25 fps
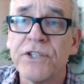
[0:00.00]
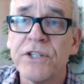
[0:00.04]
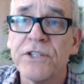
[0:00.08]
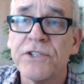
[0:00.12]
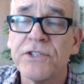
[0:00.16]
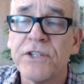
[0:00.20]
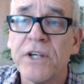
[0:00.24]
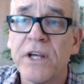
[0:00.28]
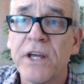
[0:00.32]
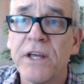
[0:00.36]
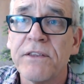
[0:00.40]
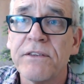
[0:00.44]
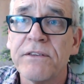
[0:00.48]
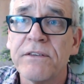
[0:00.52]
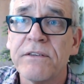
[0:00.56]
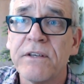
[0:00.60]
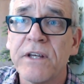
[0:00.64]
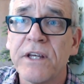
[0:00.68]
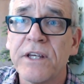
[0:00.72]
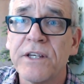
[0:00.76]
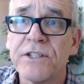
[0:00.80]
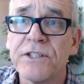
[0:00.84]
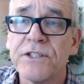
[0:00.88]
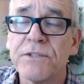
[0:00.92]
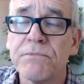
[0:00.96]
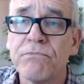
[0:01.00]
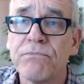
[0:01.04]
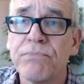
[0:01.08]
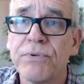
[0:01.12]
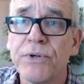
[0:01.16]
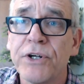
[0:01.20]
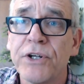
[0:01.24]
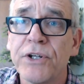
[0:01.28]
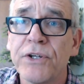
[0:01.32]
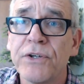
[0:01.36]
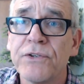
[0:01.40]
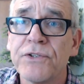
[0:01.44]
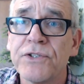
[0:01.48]
that Seth has
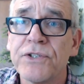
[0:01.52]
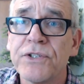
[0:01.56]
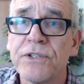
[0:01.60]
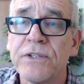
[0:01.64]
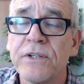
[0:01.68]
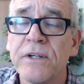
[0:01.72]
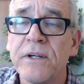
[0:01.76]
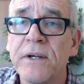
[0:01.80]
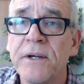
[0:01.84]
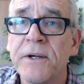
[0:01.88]
produced,